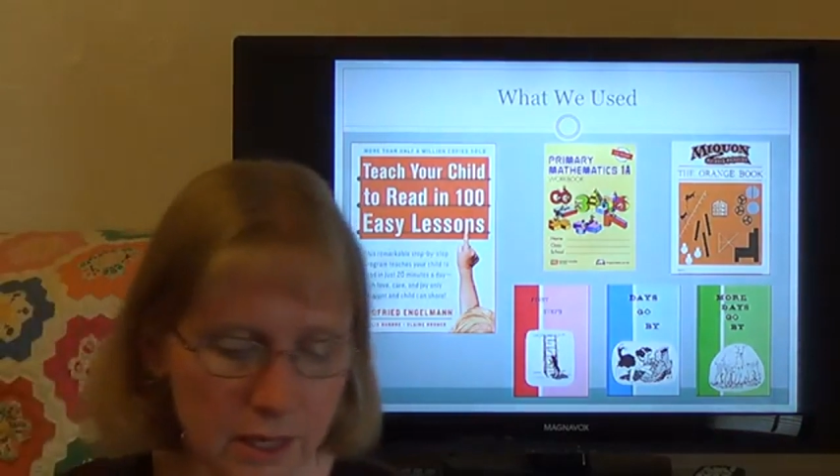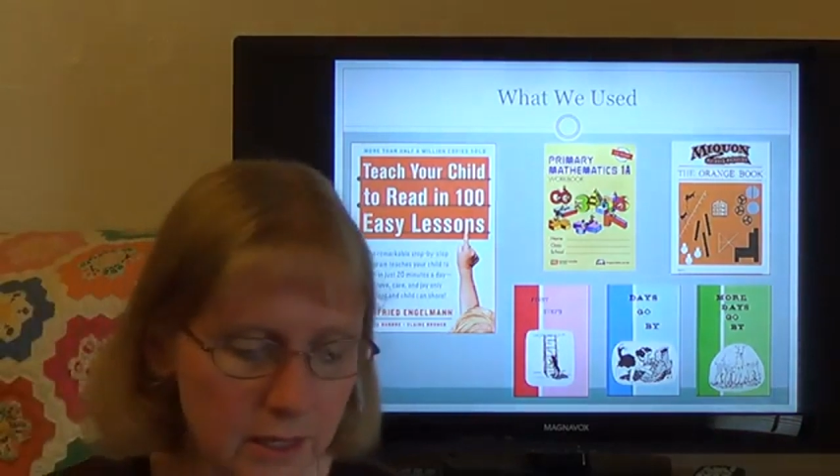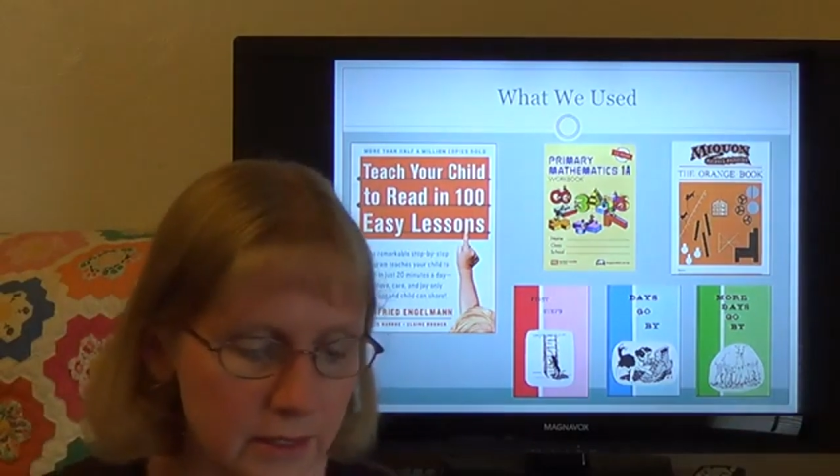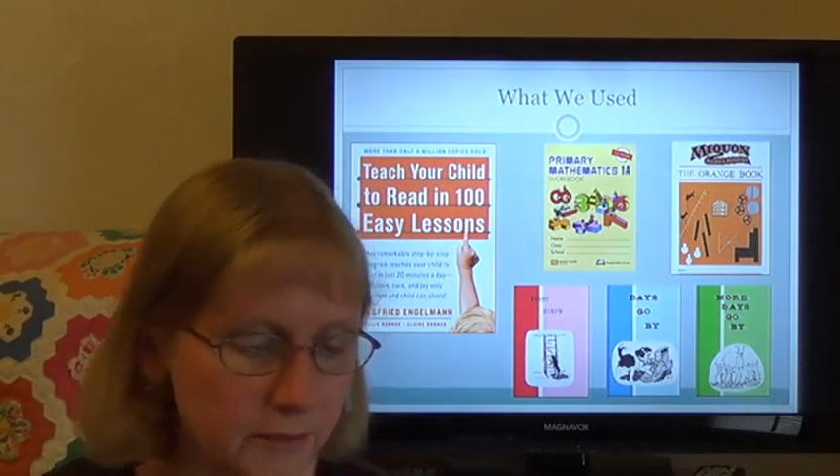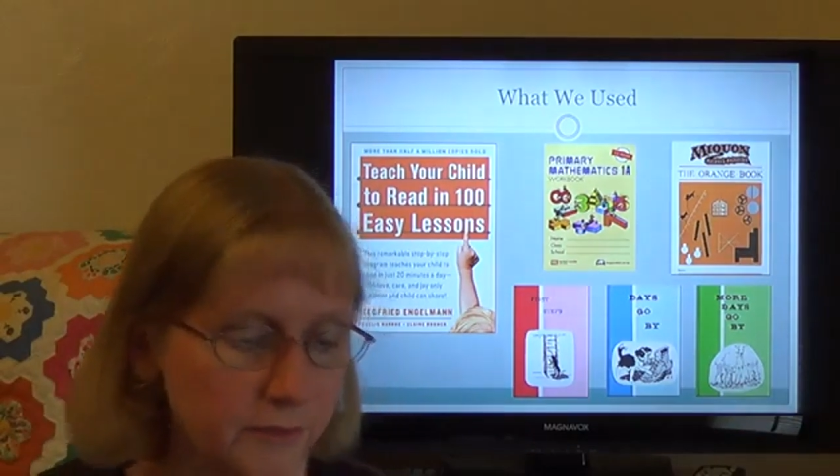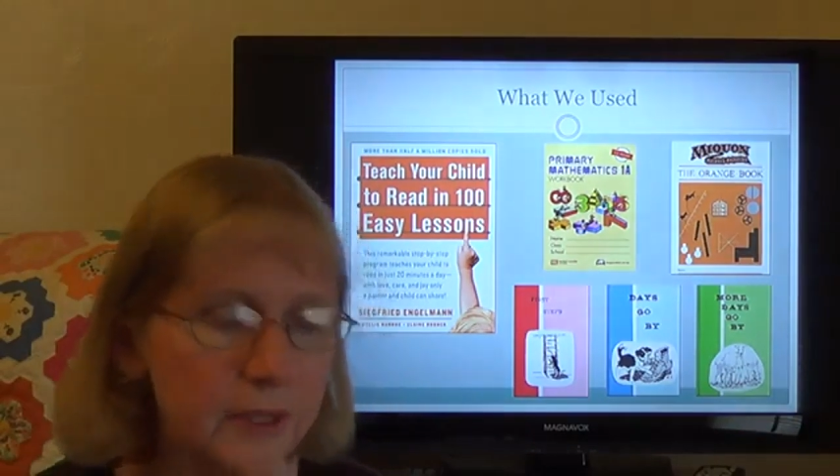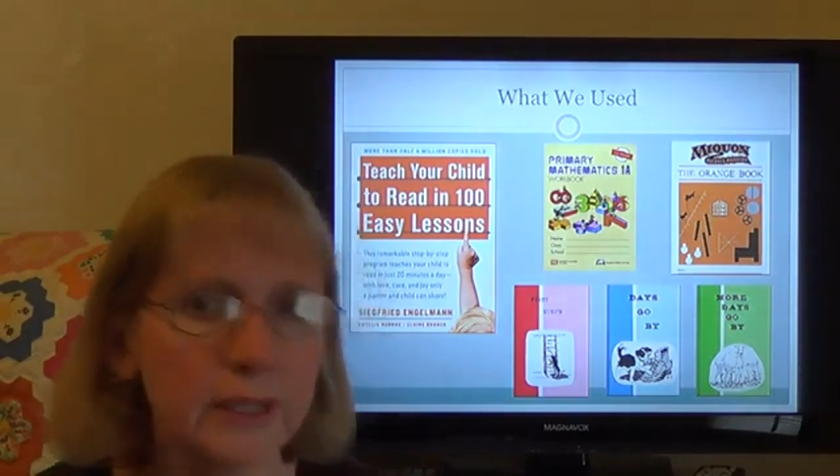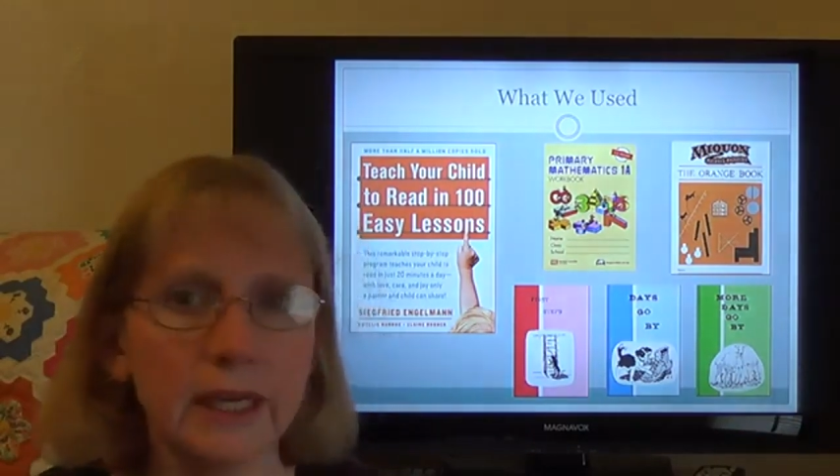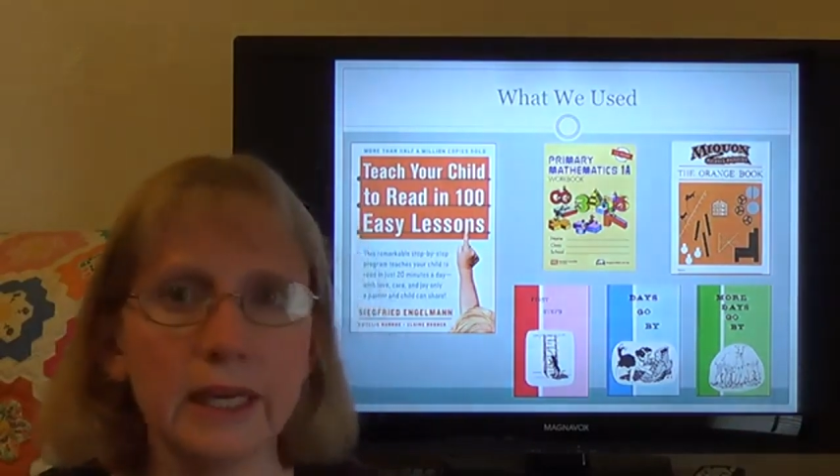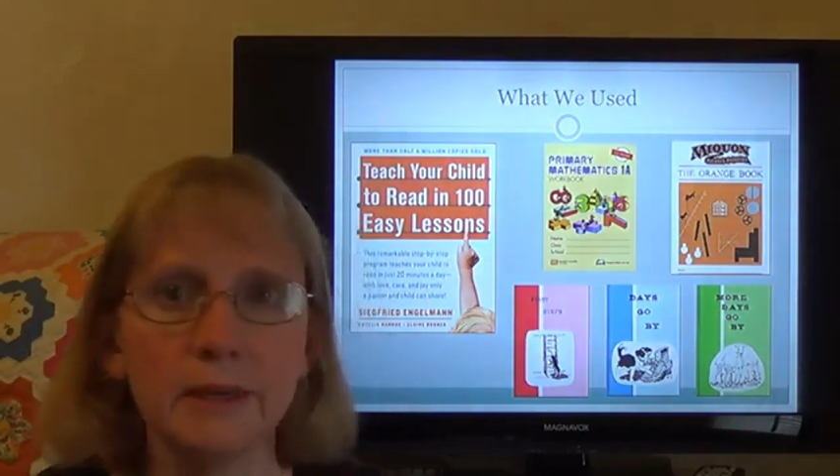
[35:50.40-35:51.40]
some fun
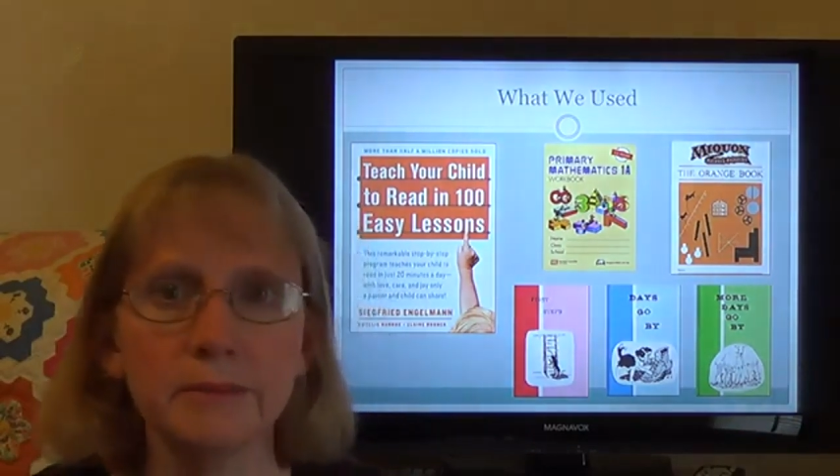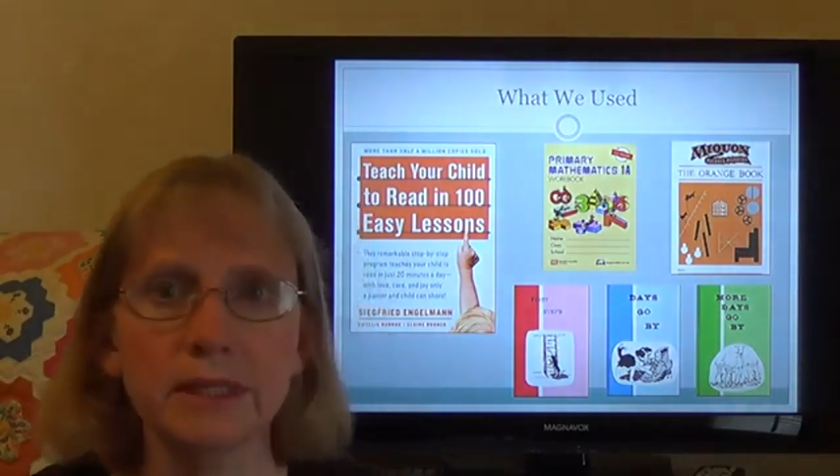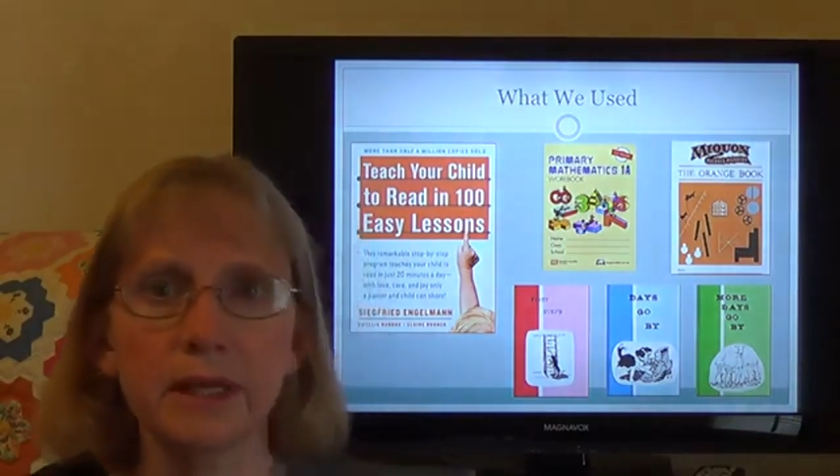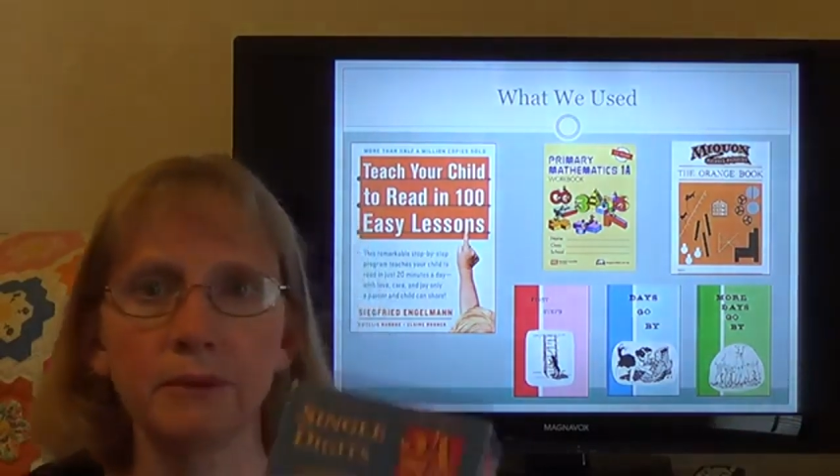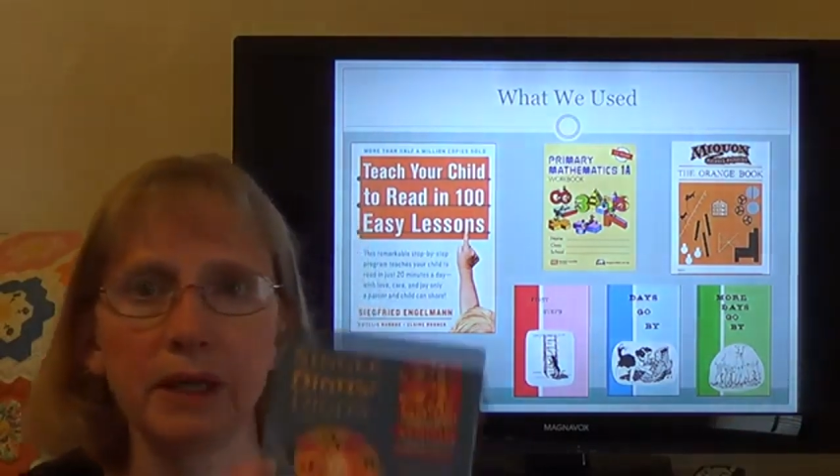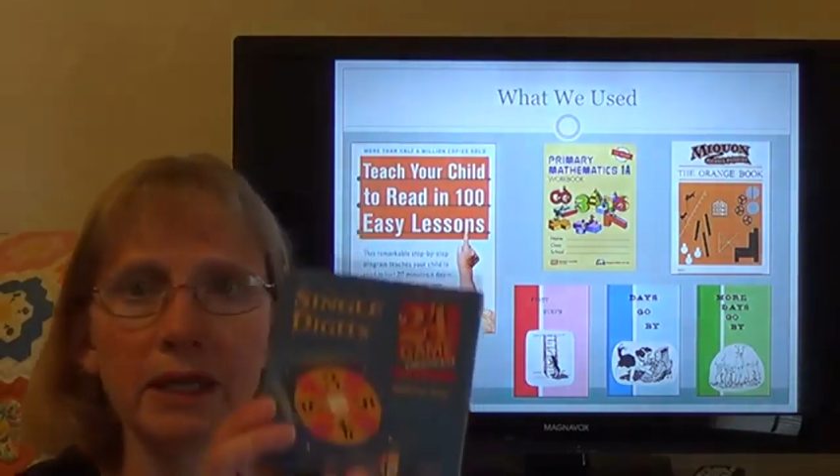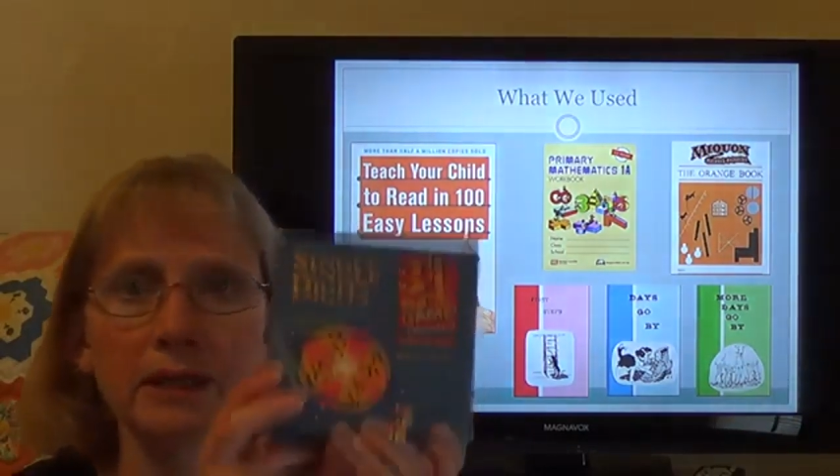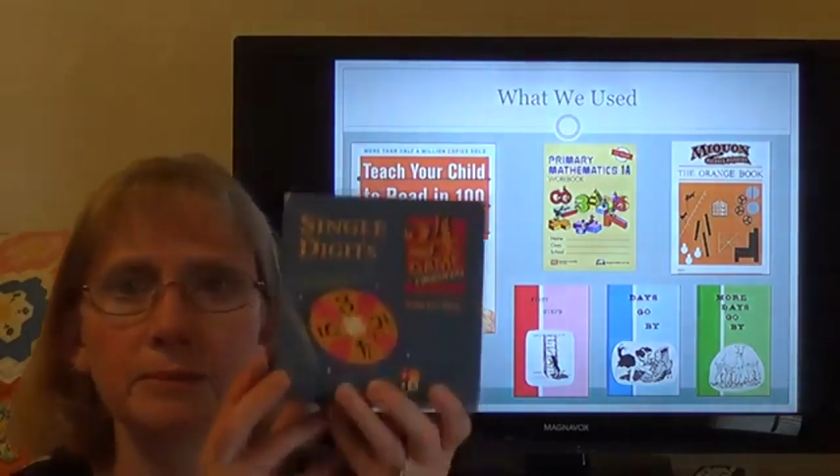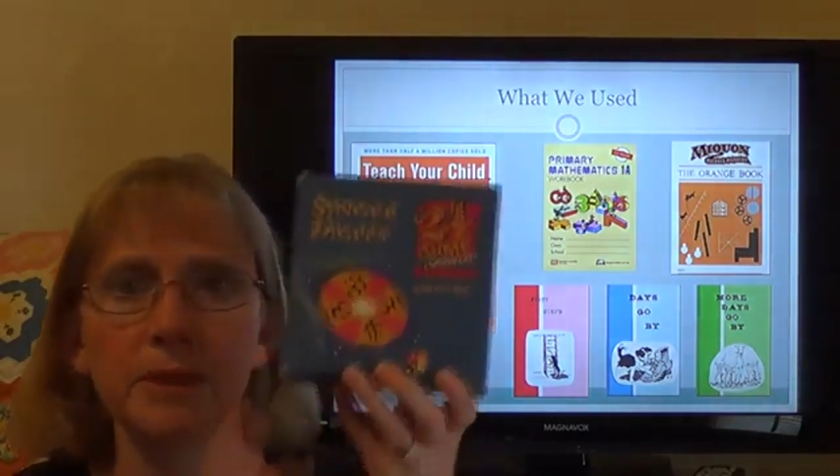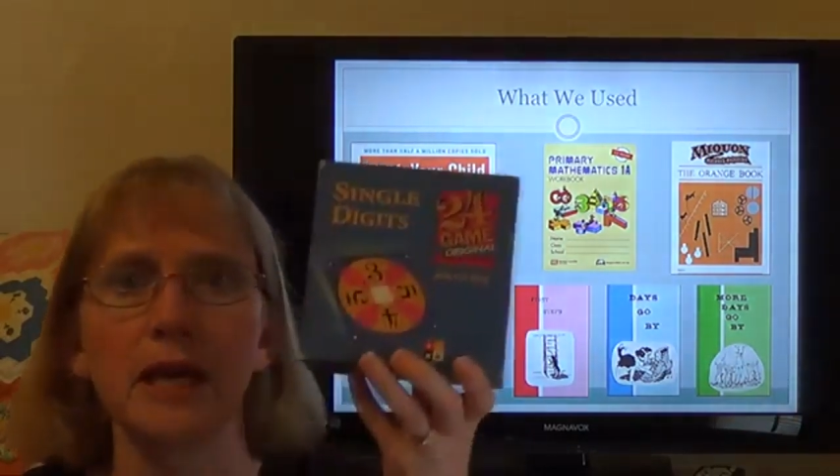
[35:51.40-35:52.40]
games that we like
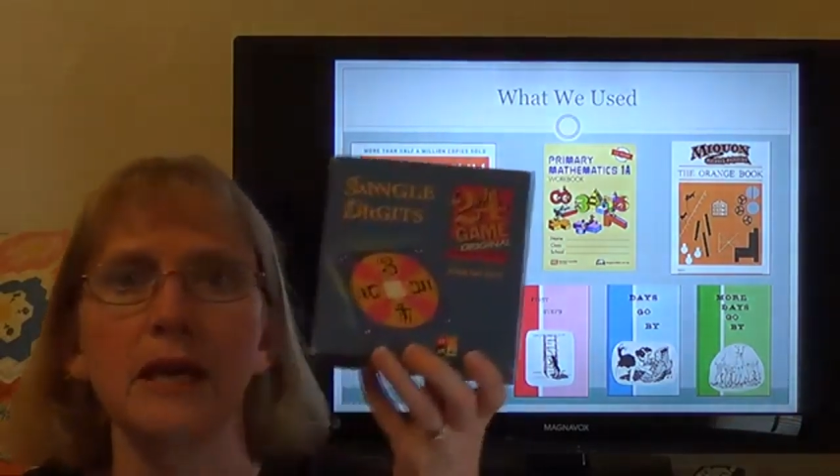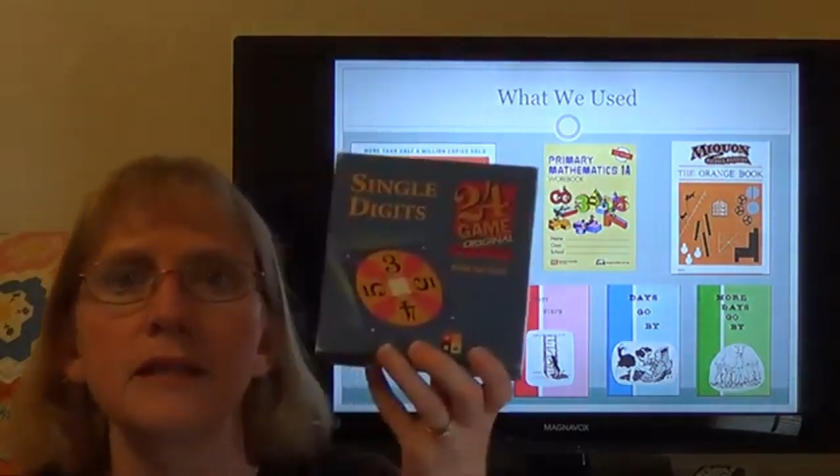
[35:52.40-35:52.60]
to play.